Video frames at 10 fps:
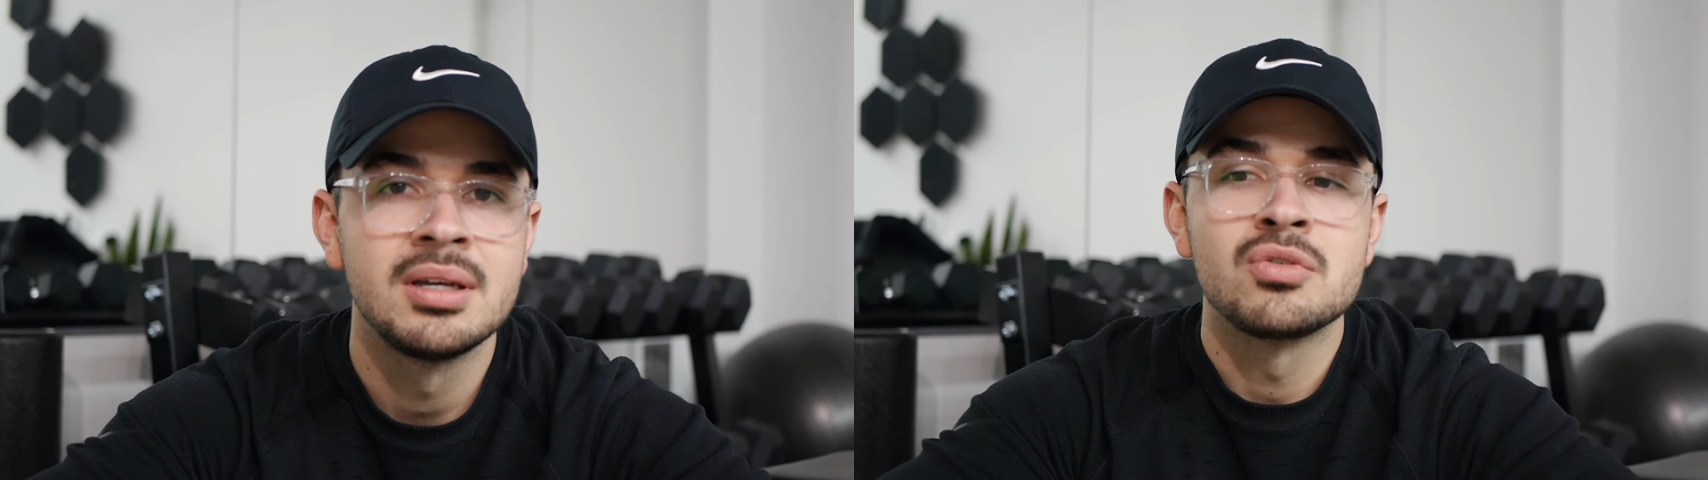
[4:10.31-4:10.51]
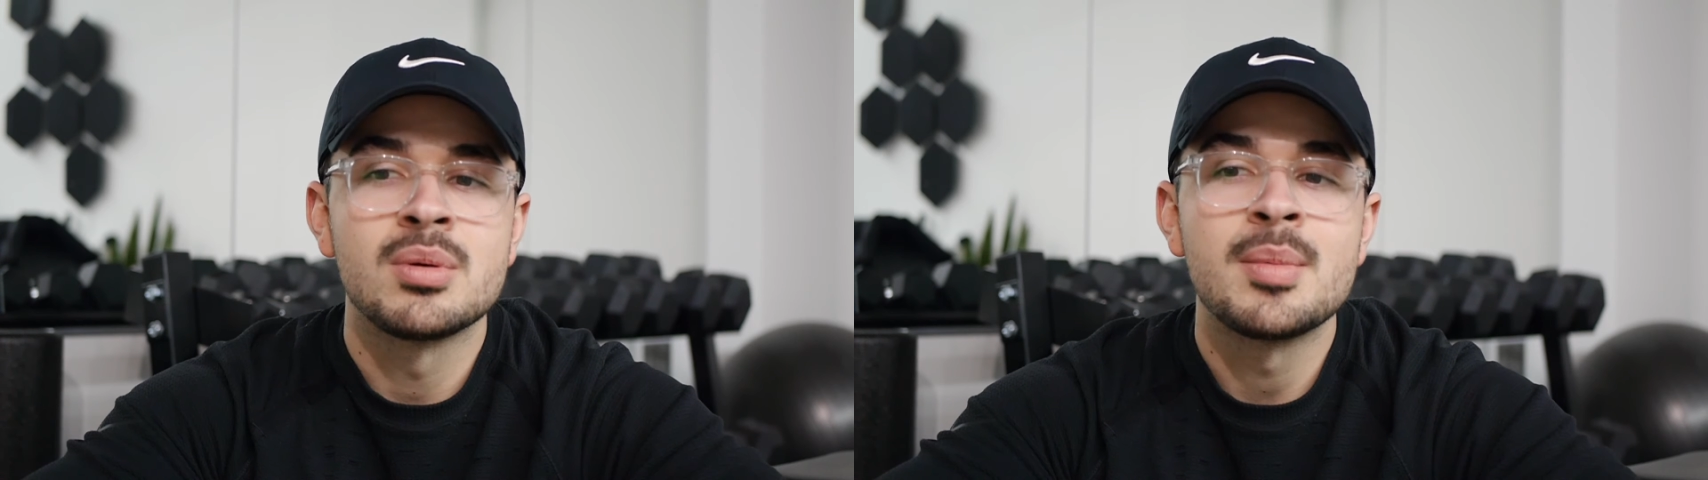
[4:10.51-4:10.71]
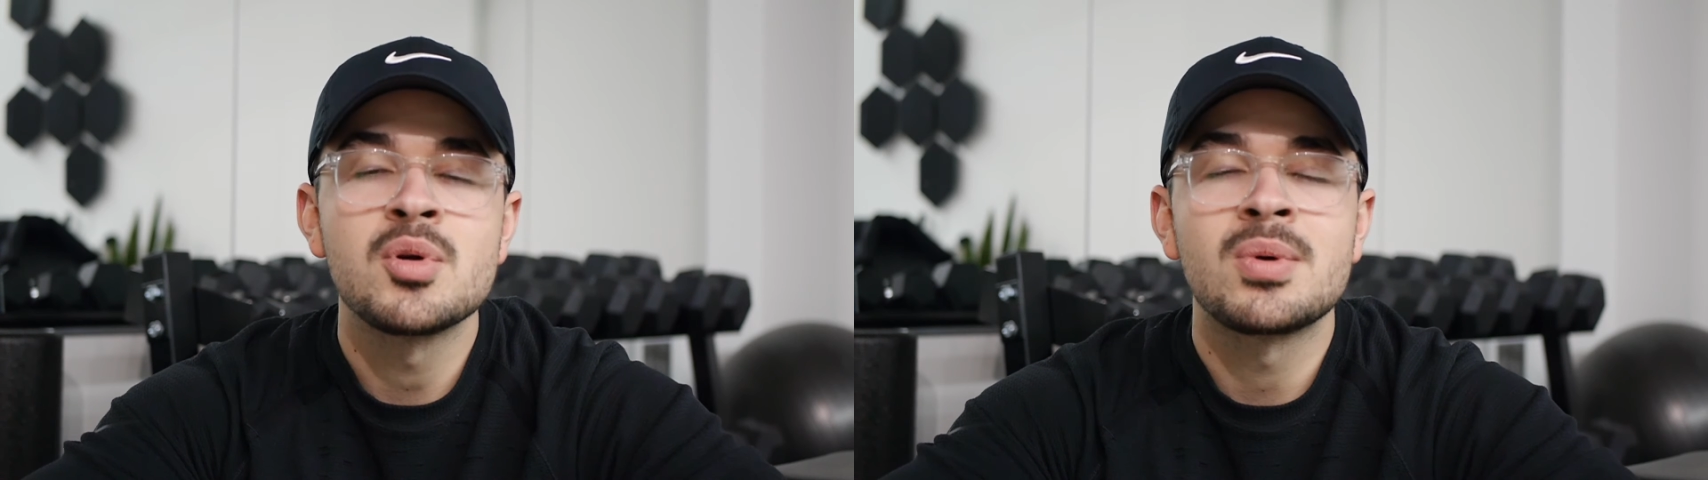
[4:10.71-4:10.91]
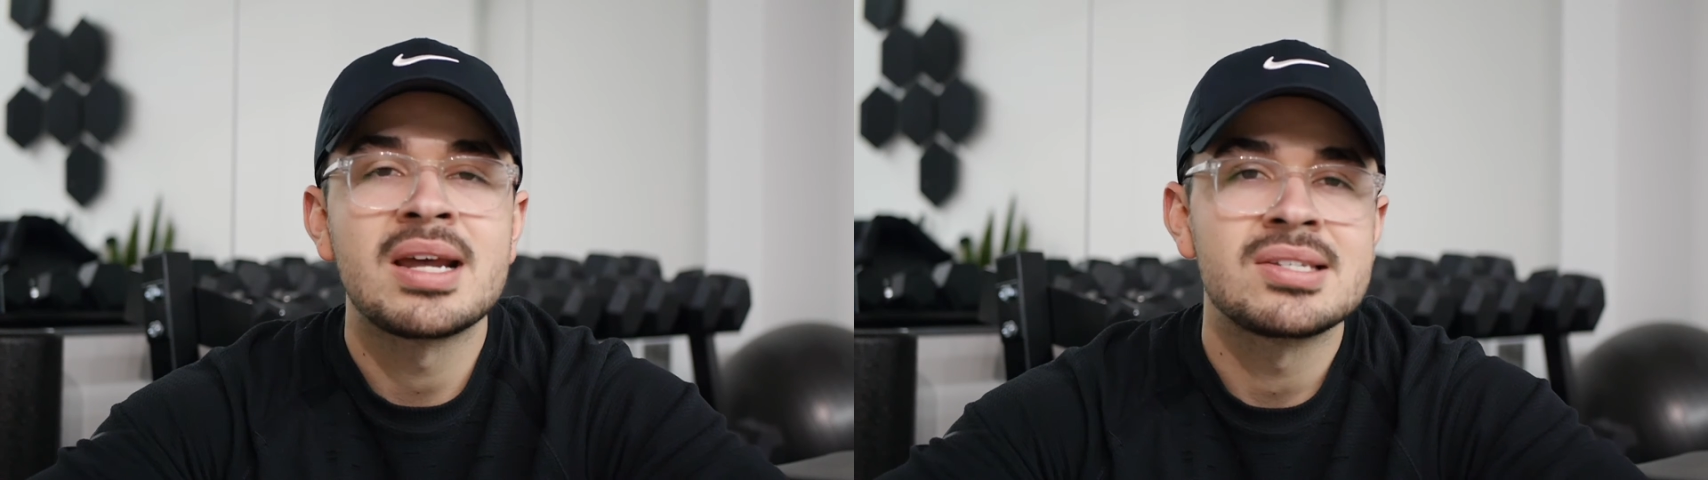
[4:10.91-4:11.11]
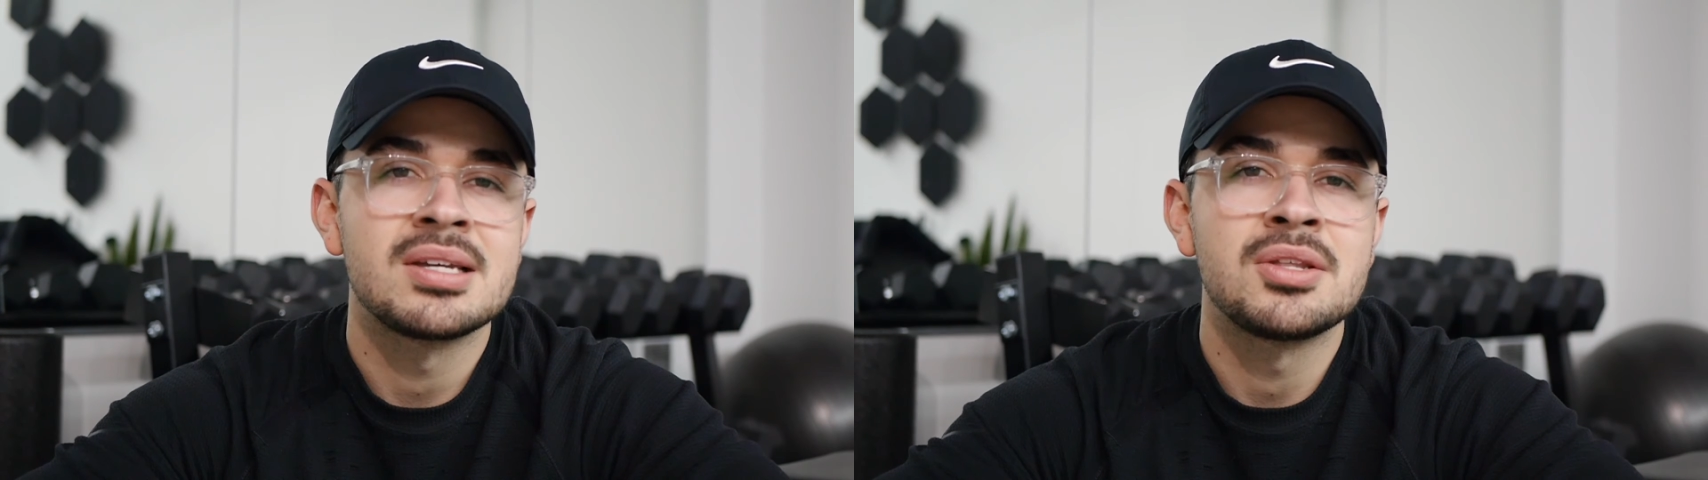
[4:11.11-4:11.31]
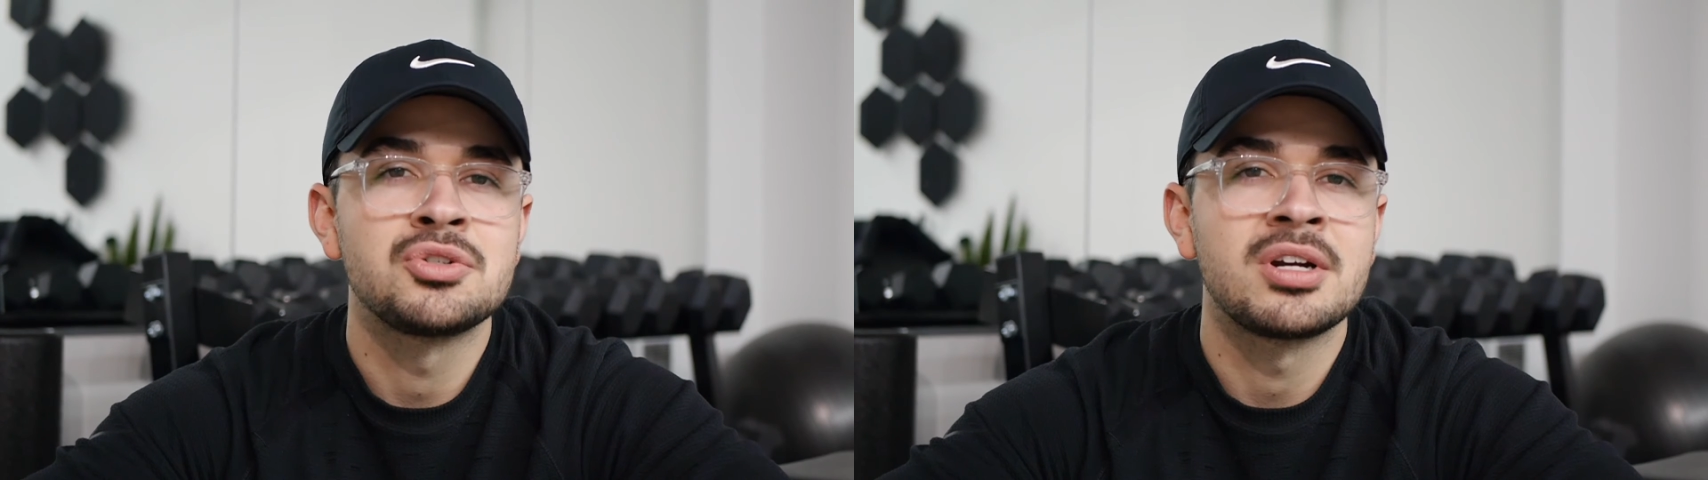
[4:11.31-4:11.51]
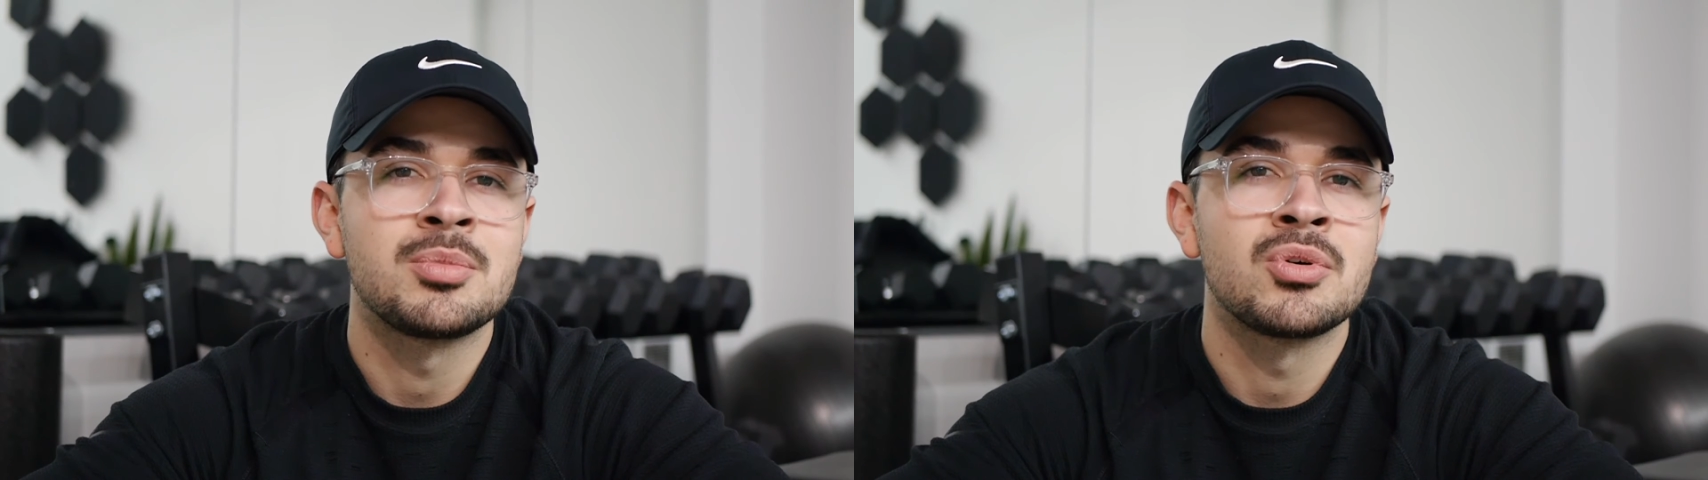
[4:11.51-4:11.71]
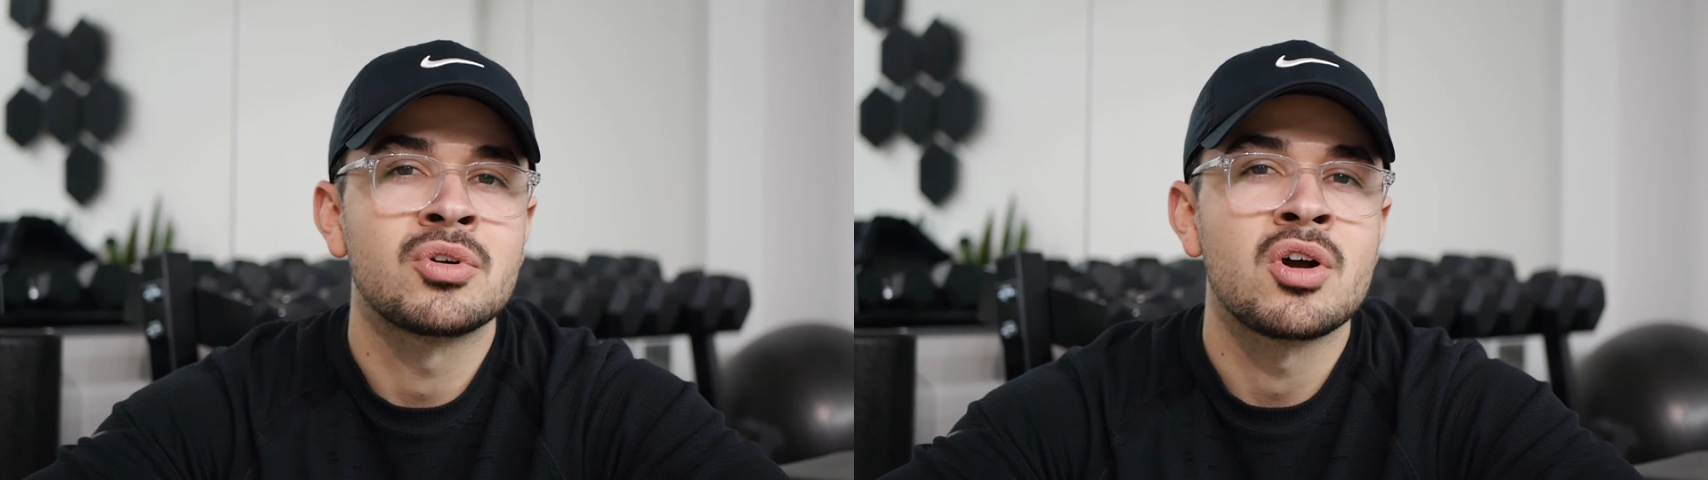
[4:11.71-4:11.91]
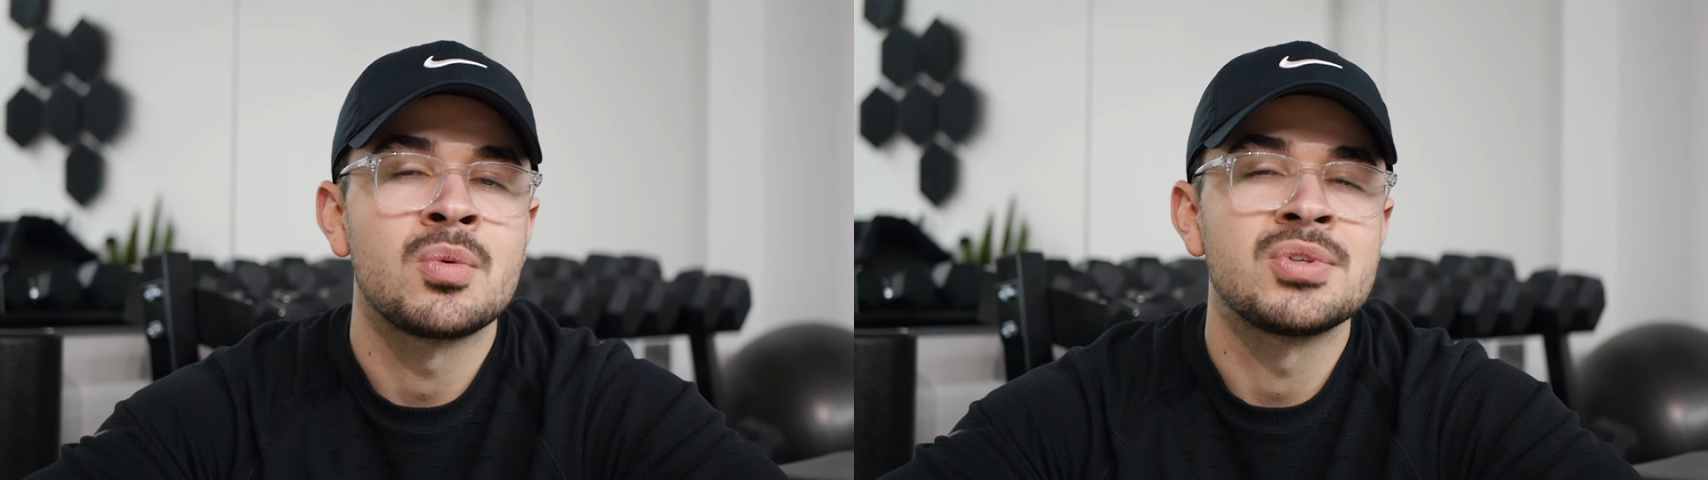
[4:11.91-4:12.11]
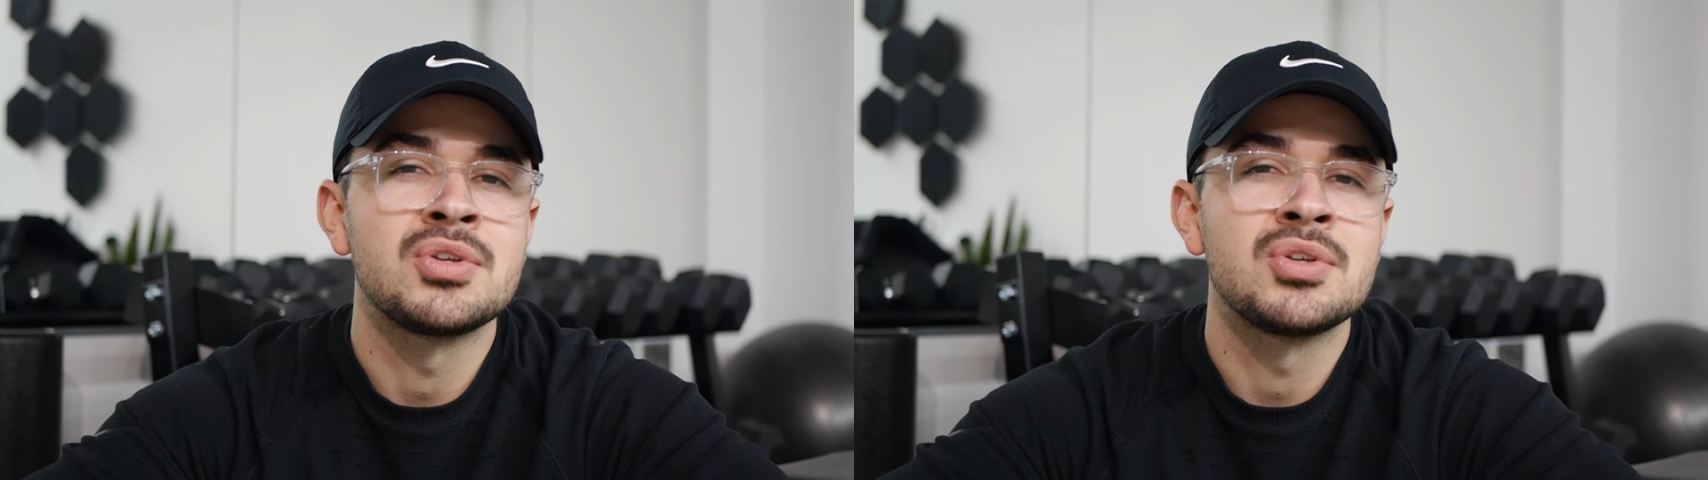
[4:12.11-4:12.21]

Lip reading: Remember when I said the training protocol was a